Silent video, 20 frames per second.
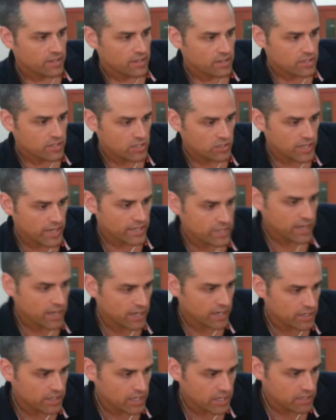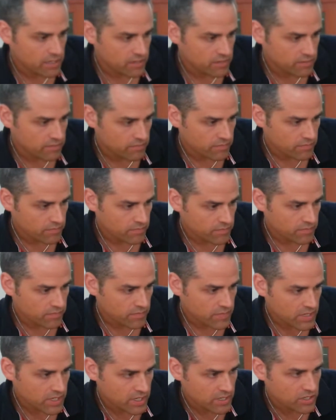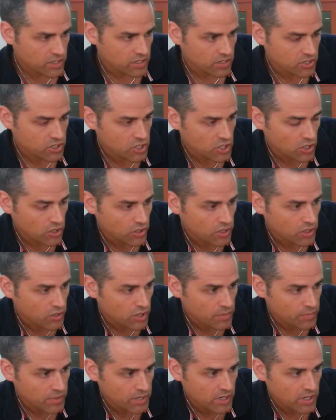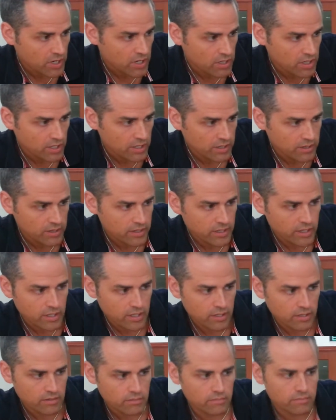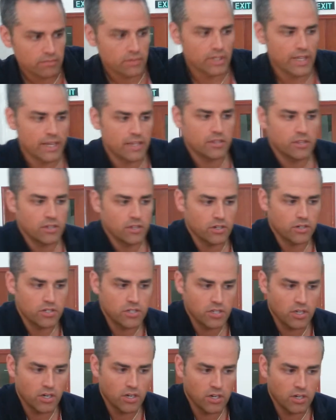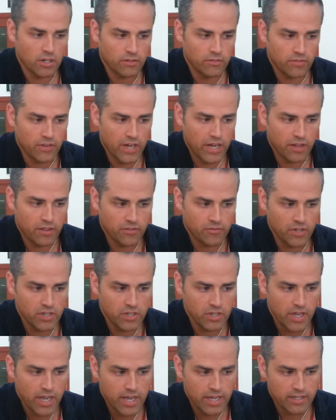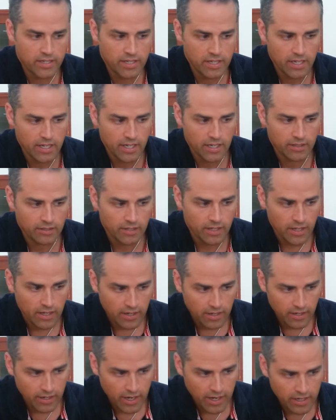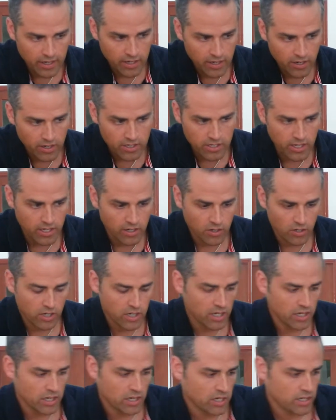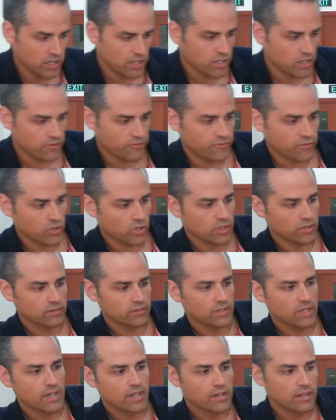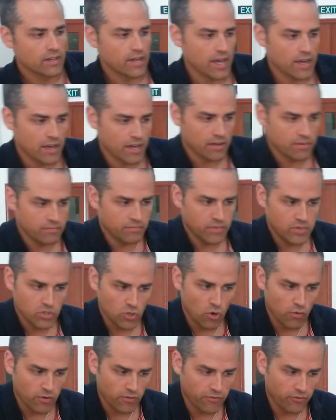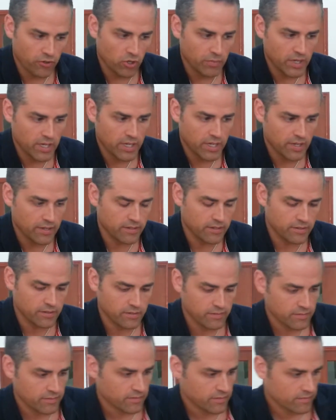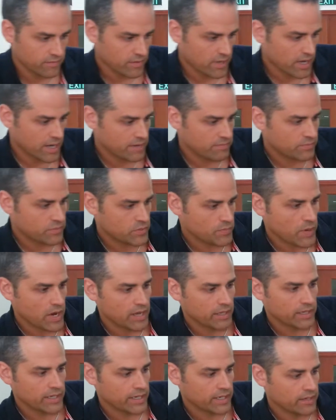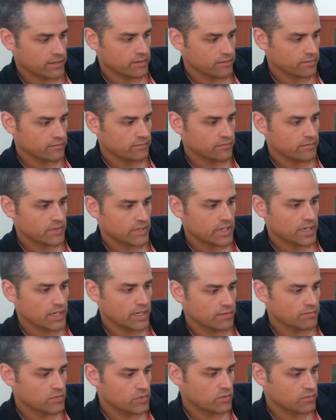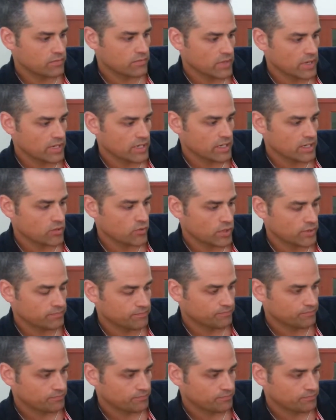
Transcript: So that's kind of neat, because it'll show you up here the length of your song file, 318, and here it's like, okay, you're full. It's over full because I spotlighted another one.